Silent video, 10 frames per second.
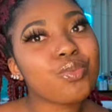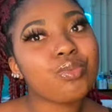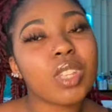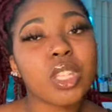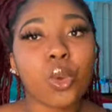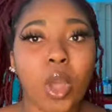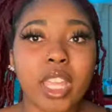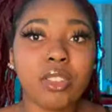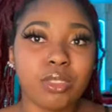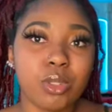there's quite
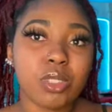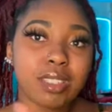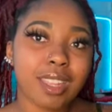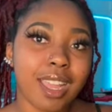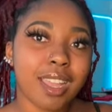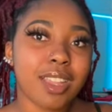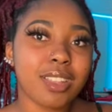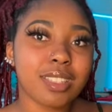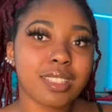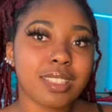a few
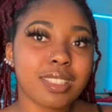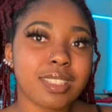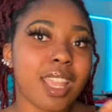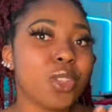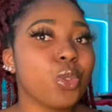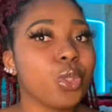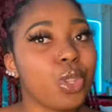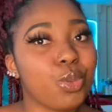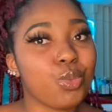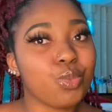styles that you could
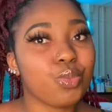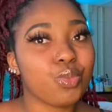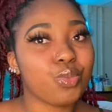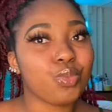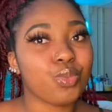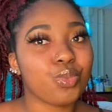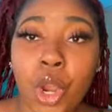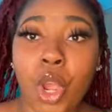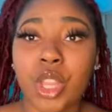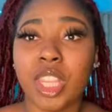do.
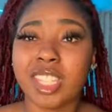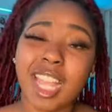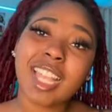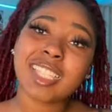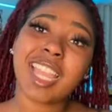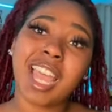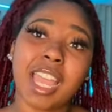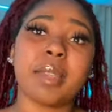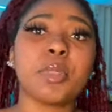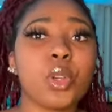The styles that
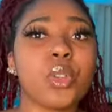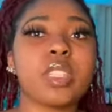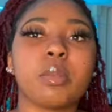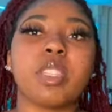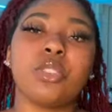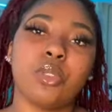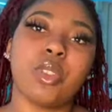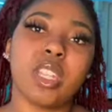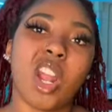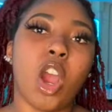I'm going to be
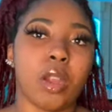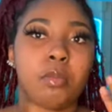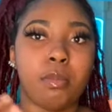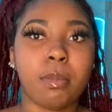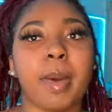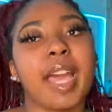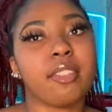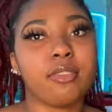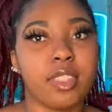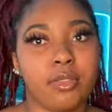doing are my
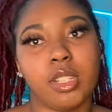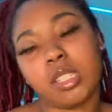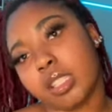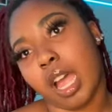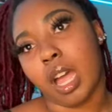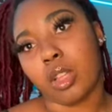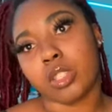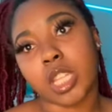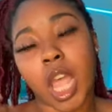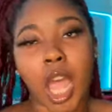favorite
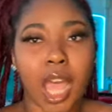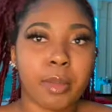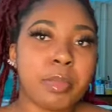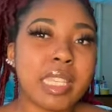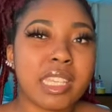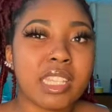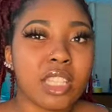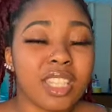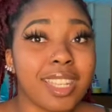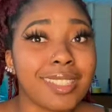styles. I
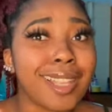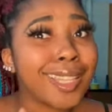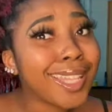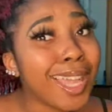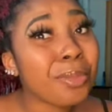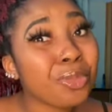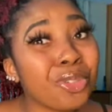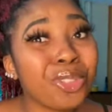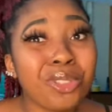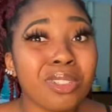mean, there's a lot
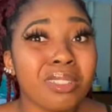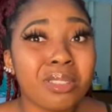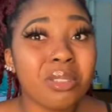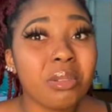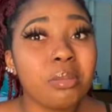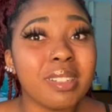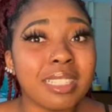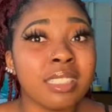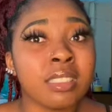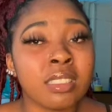more you could do,
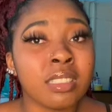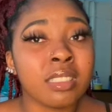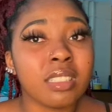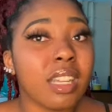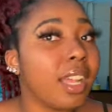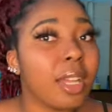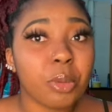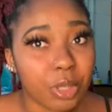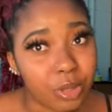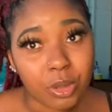but I don't
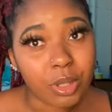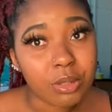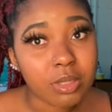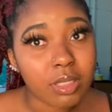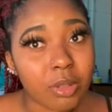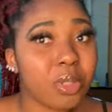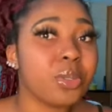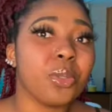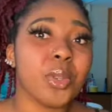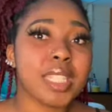want to do those. I want
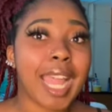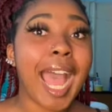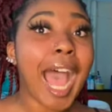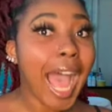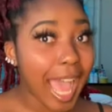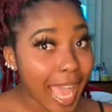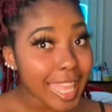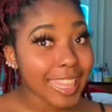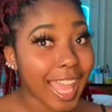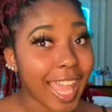to do the ones that I
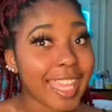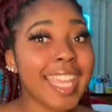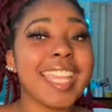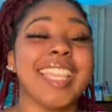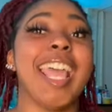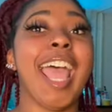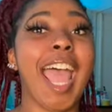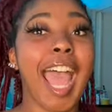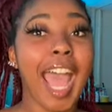like, that